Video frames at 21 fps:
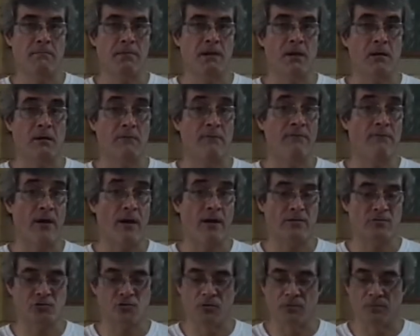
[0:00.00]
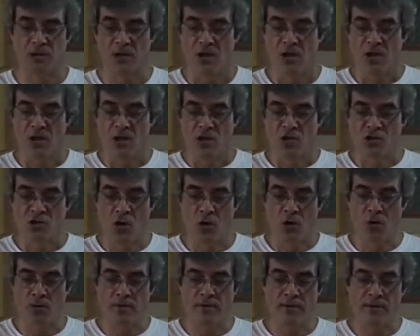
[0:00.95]
become Firestorm.
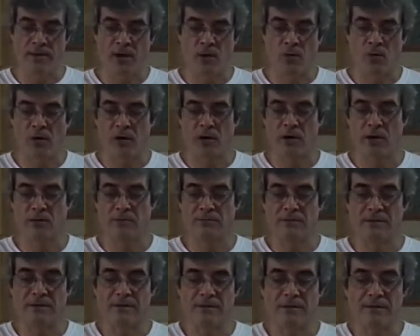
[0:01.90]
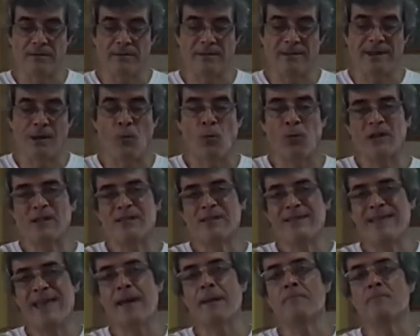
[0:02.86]
So they were, they
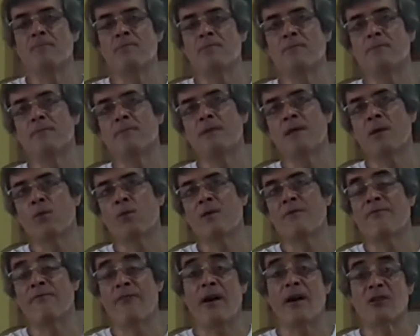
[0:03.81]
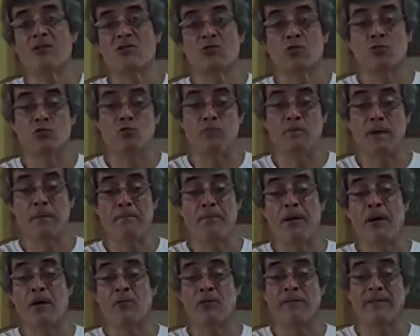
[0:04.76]
want them, they want Firestorm to be
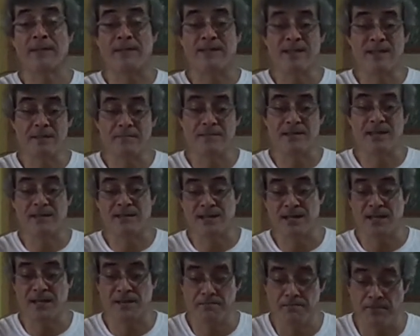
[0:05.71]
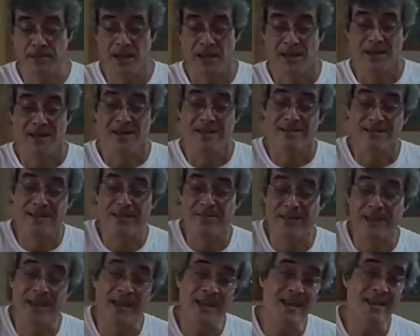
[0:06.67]
part of the team. The team, the
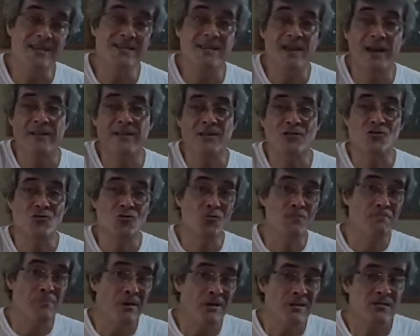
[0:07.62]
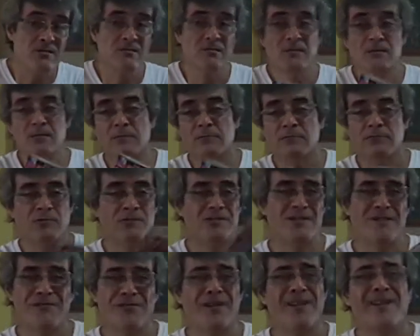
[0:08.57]
thing is that the two persons,
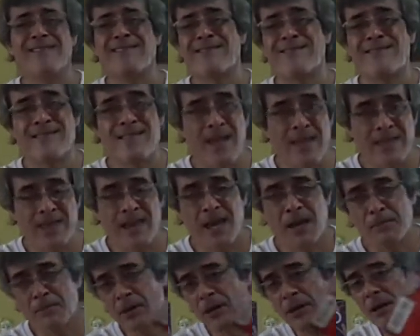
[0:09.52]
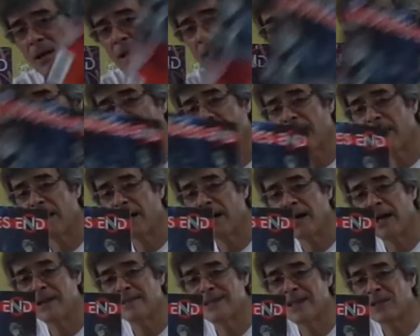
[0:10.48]
which I forgot the name,
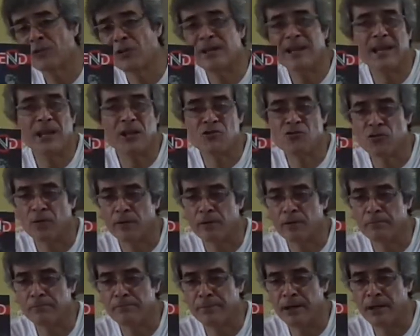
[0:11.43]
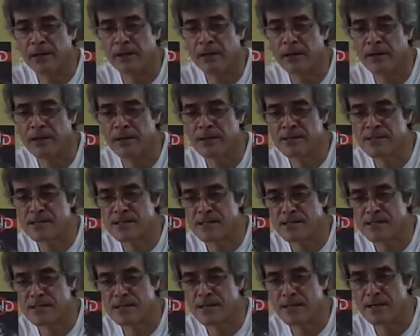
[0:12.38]
uh, they don't like each other
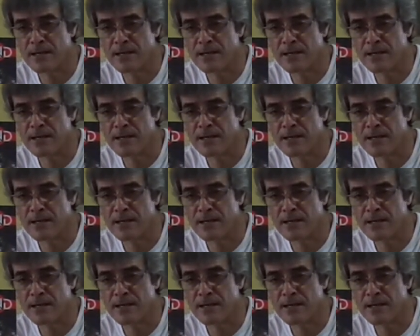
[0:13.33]
because